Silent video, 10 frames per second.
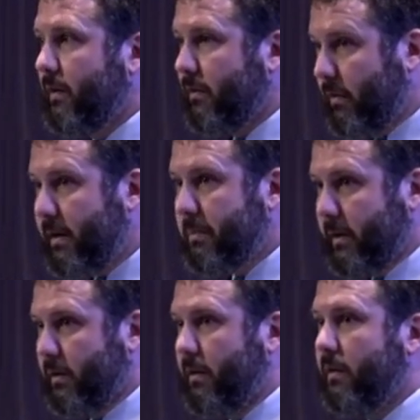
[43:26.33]
Green
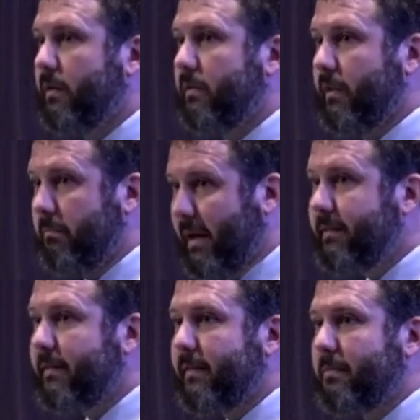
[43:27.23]
Button, the
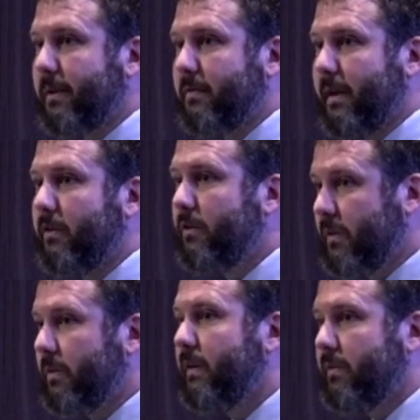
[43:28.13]
existing specific
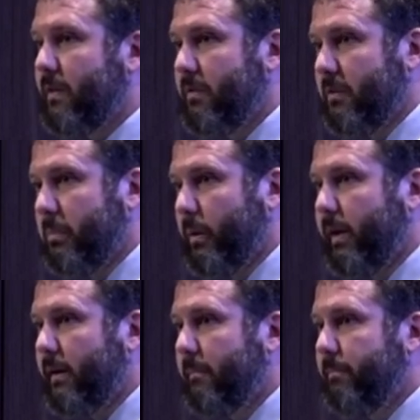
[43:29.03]
utilities that have deployed
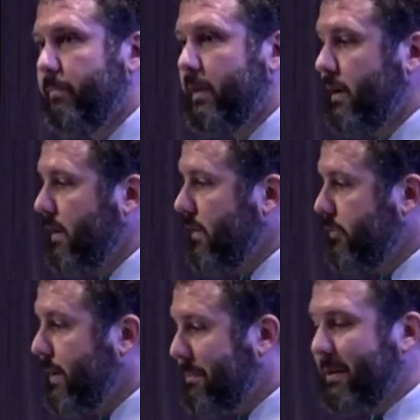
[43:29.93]
it, to
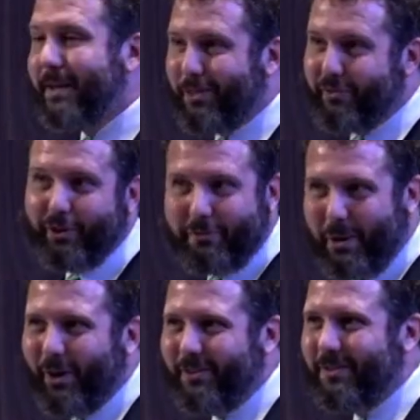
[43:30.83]
implement the first
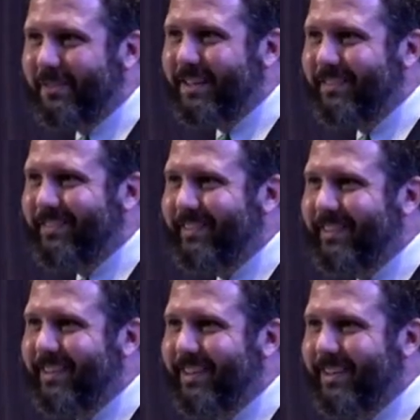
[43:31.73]
parts of this
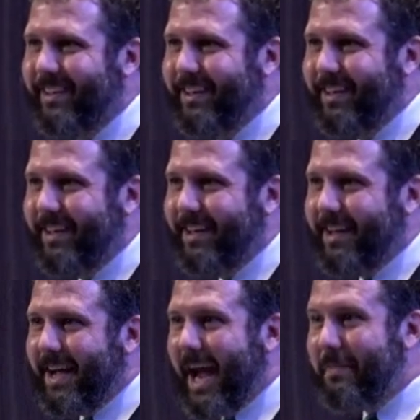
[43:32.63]

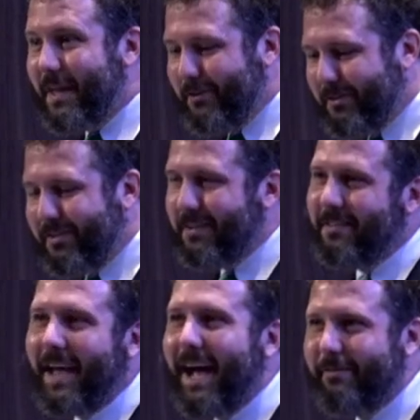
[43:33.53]
and then just
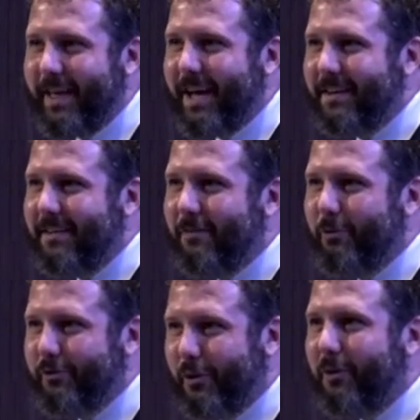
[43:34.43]
have that
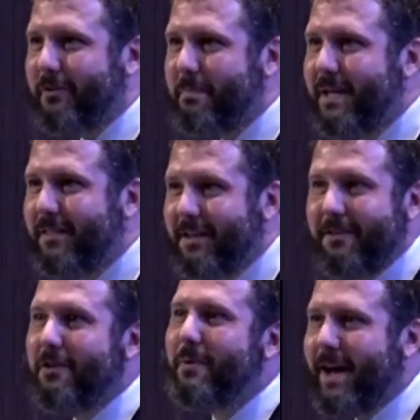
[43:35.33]
result be that
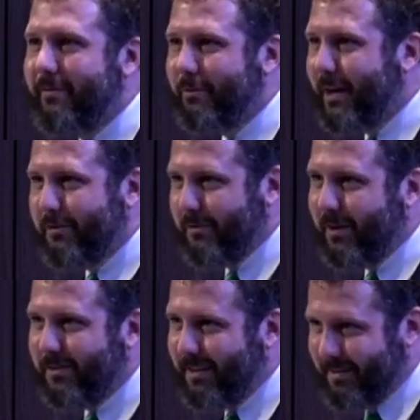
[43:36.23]
you have a
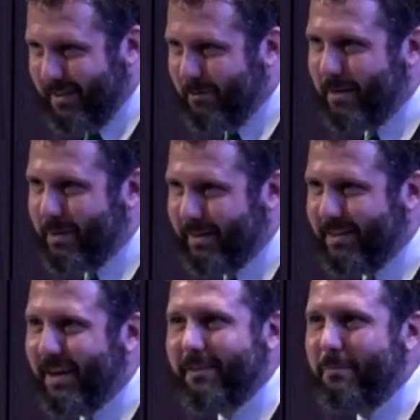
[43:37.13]
registration as a Green Button
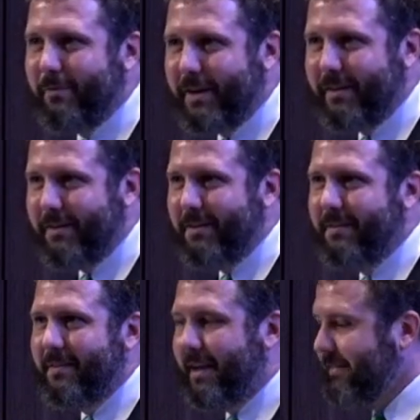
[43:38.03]
Connect provider
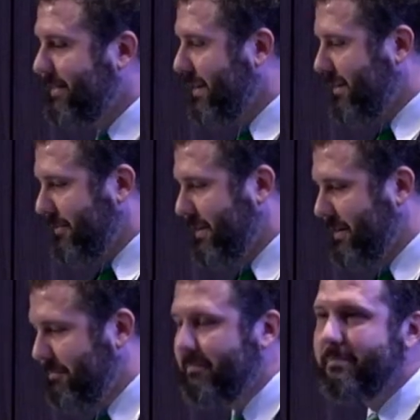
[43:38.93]
instead of a
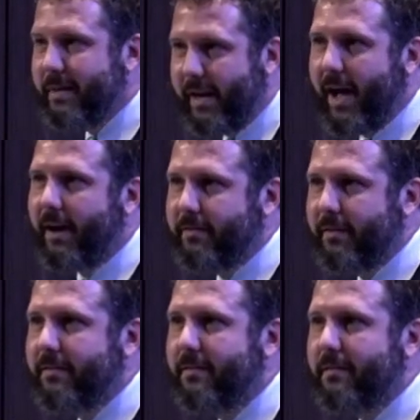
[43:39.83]
data
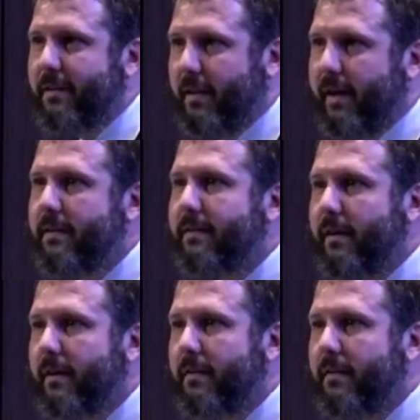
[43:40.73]
access client here,